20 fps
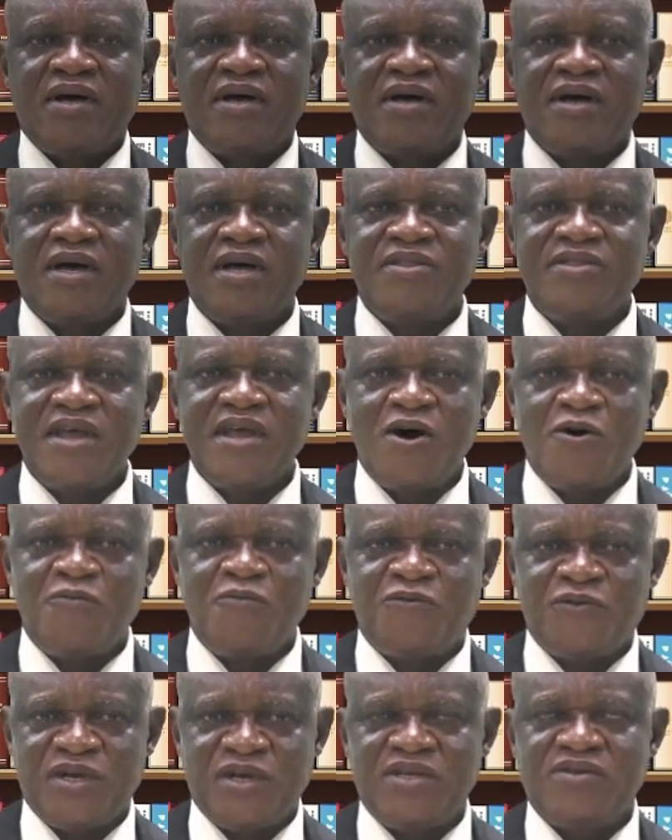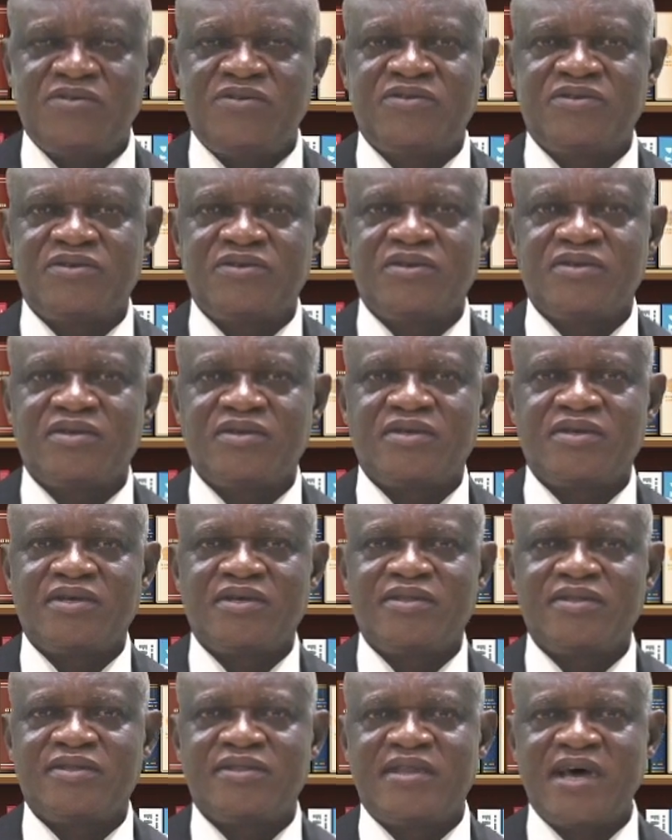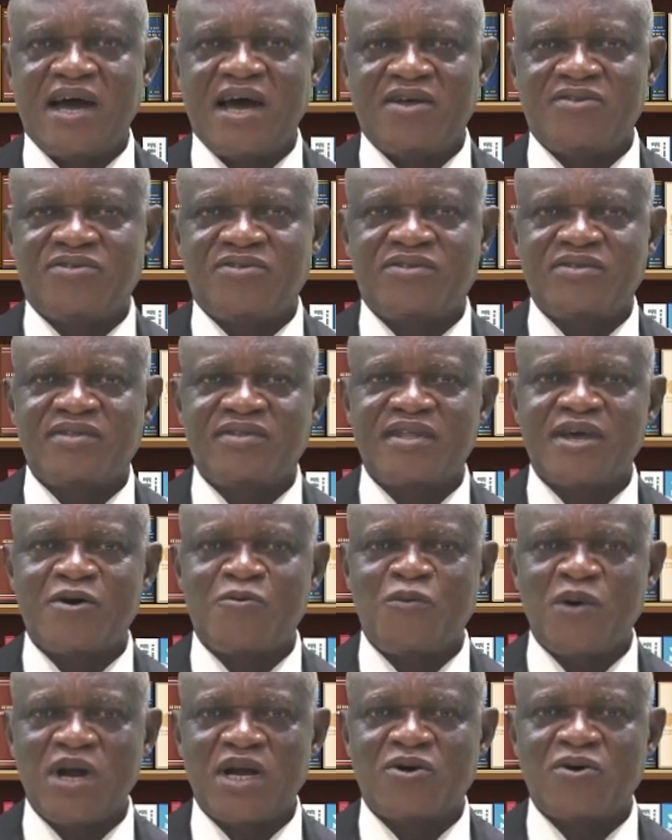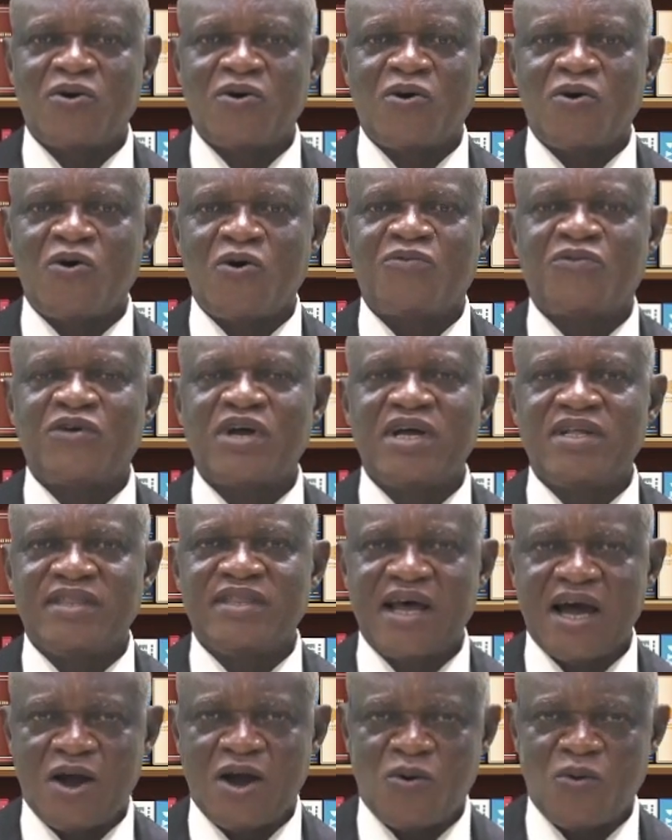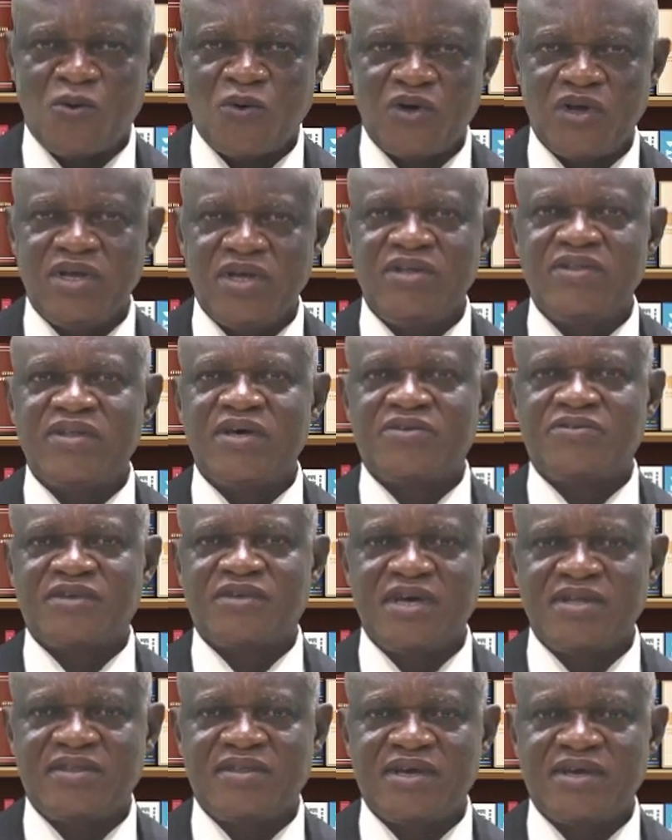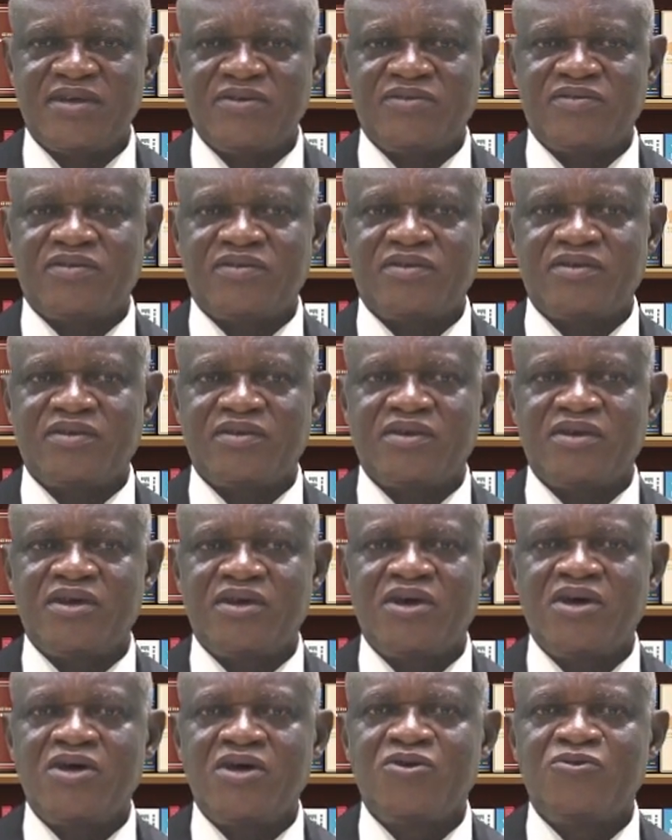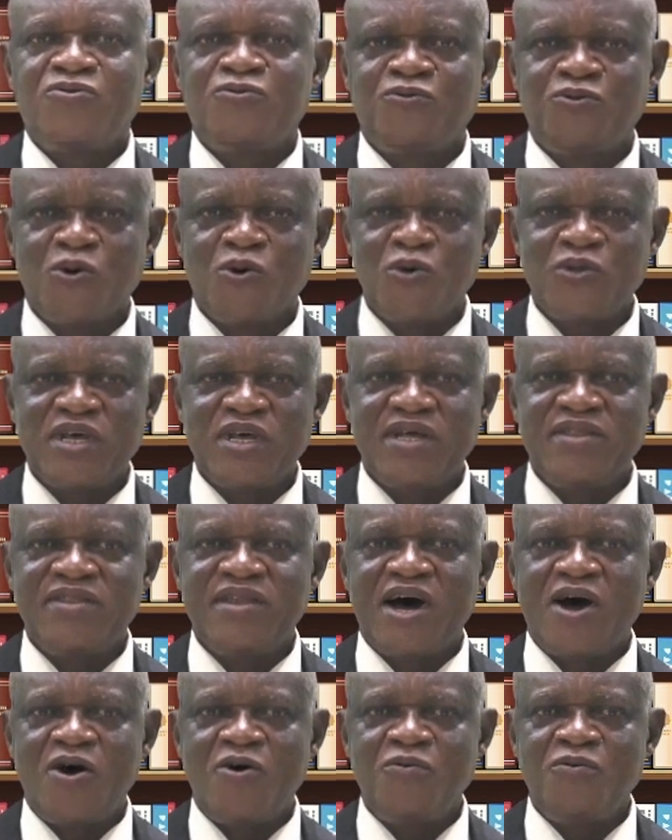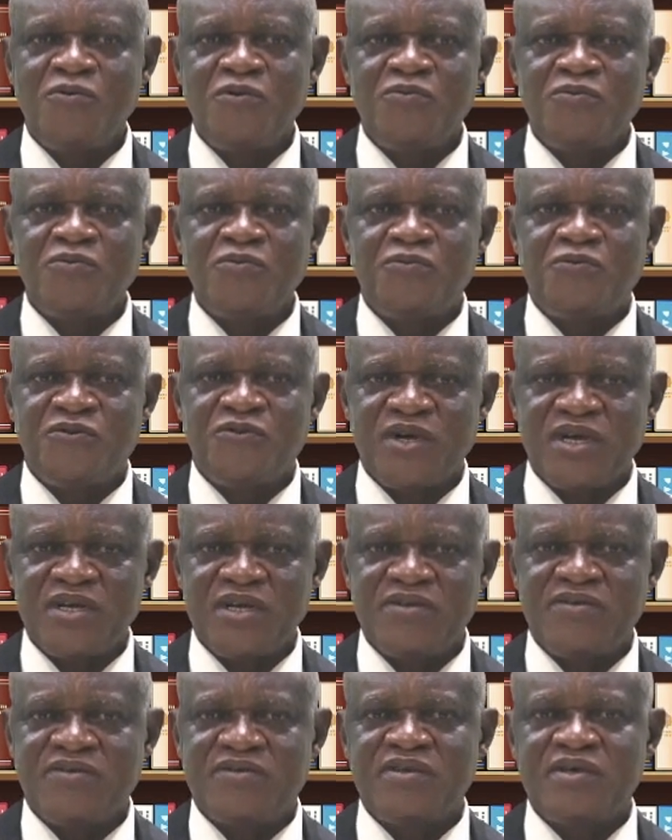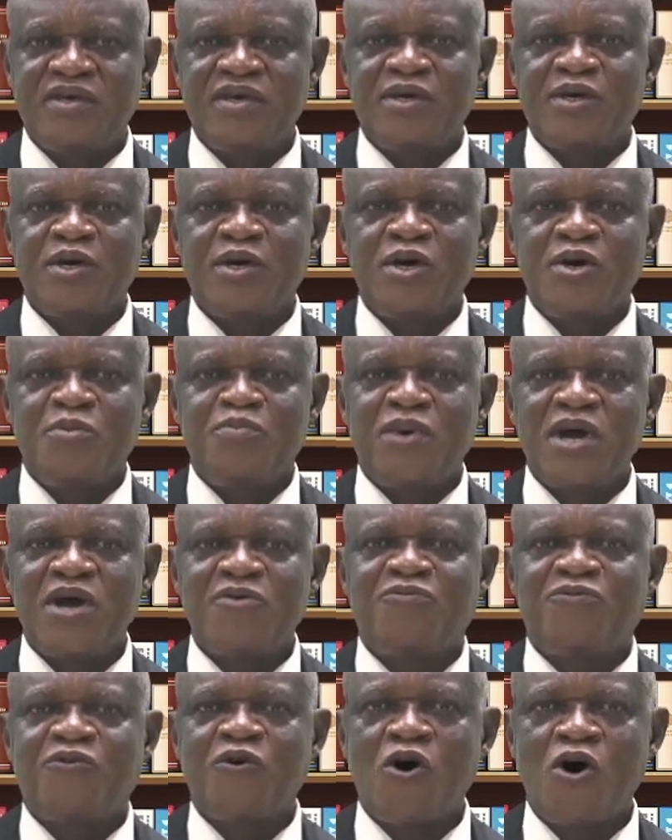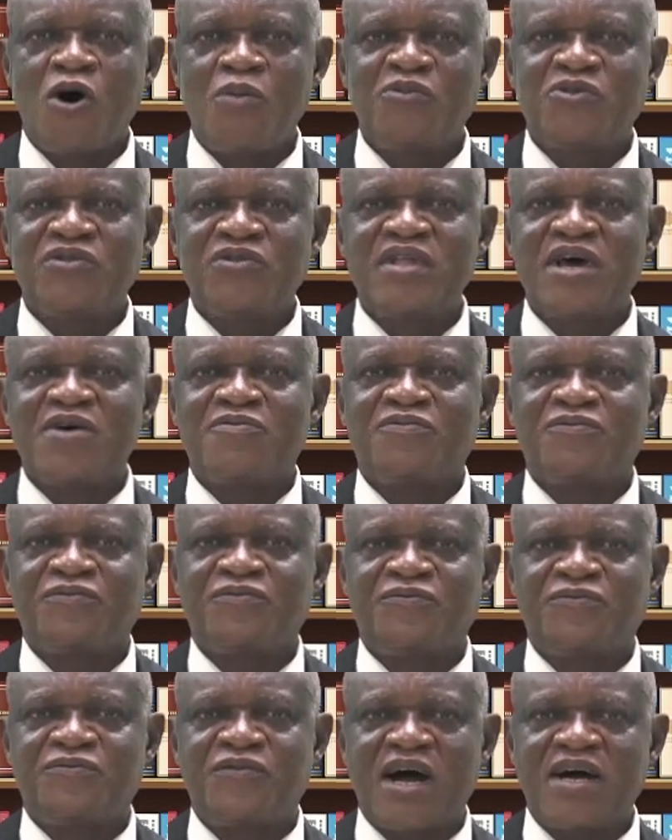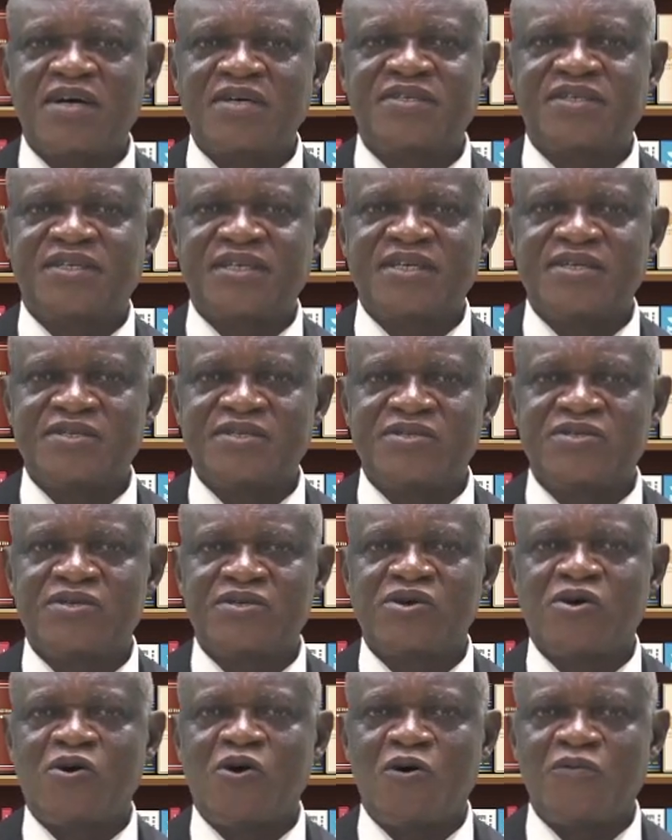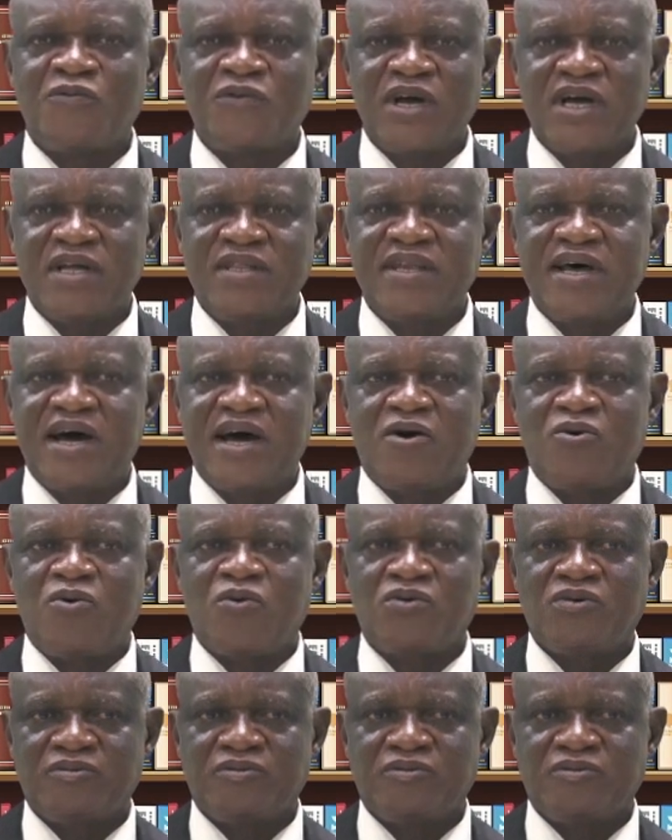A noun phrase does the work of a noun in a sentence. So the noun phrase performs the functions of a noun.